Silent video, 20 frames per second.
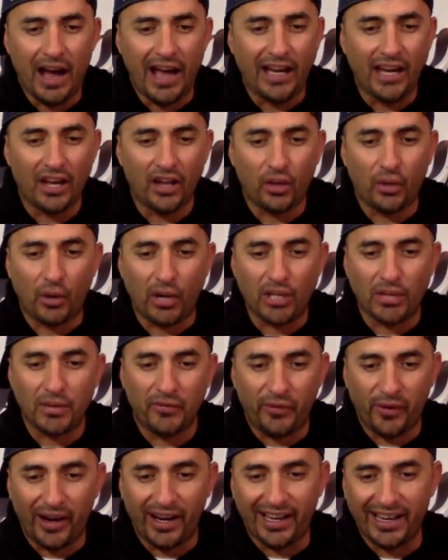All right, any other
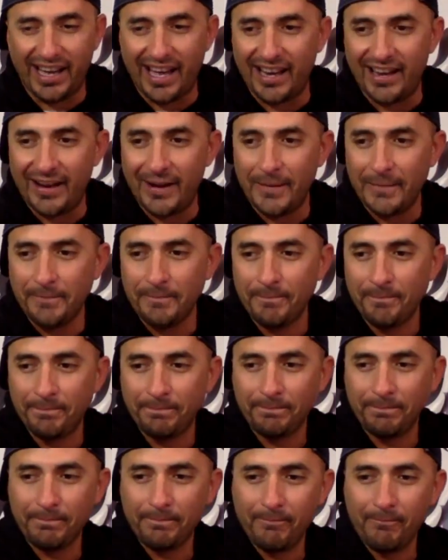questions before I get out of here?
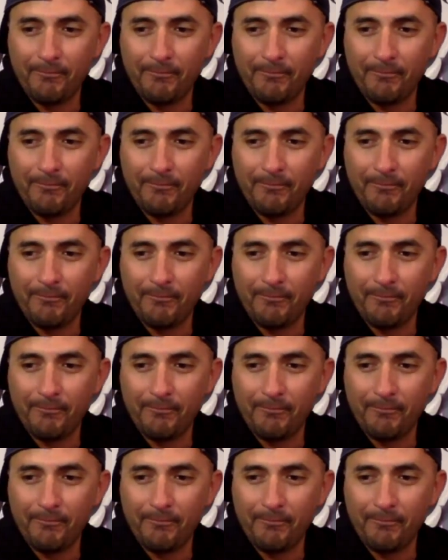